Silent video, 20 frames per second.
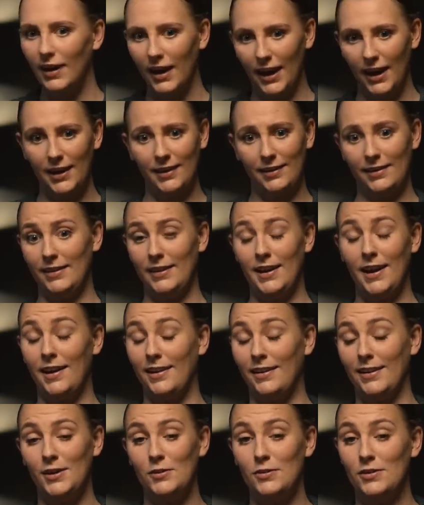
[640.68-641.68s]
And
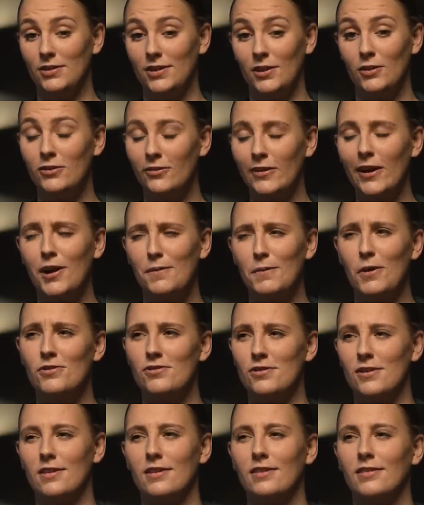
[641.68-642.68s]
yeah, it was, it was very
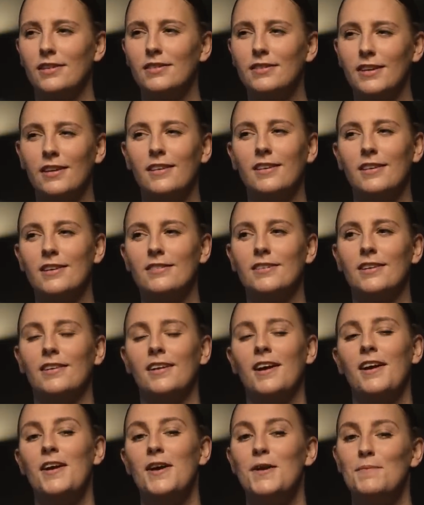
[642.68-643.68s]
emotional, to say the least.
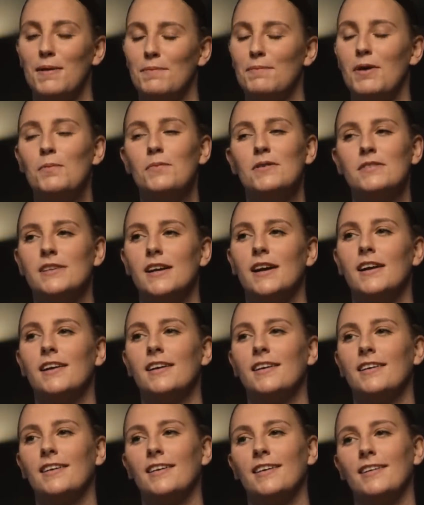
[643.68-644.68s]
And my mom was
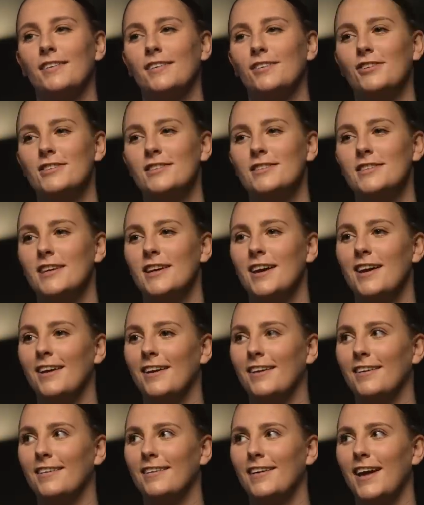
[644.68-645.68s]
there, and just
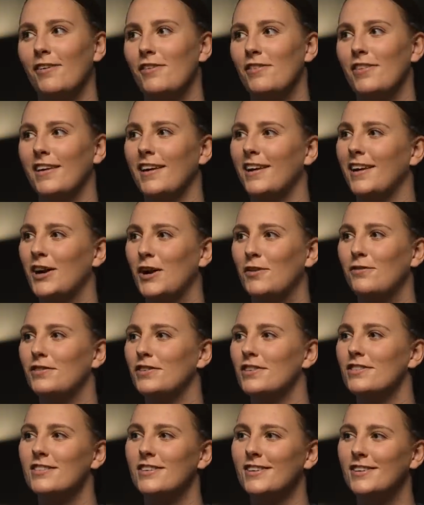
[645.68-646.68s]
seeing everything kind of come
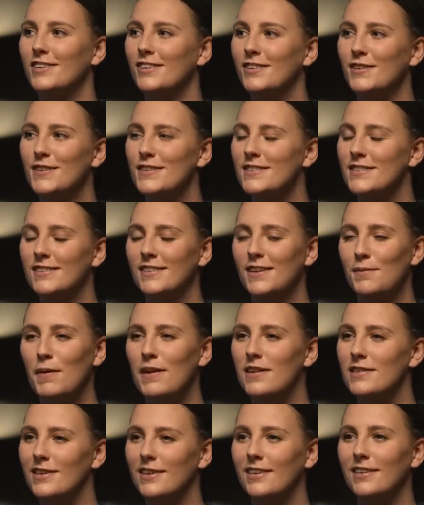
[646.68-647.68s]
full circle was
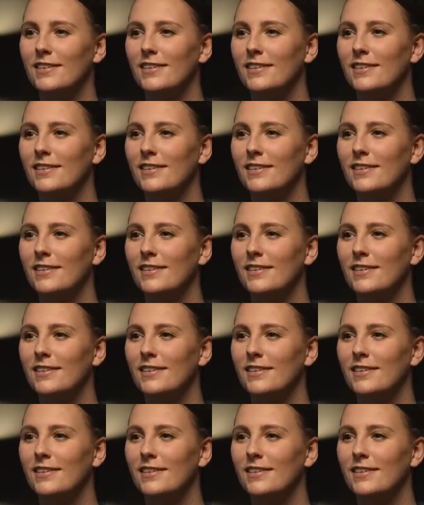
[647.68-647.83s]
amazing.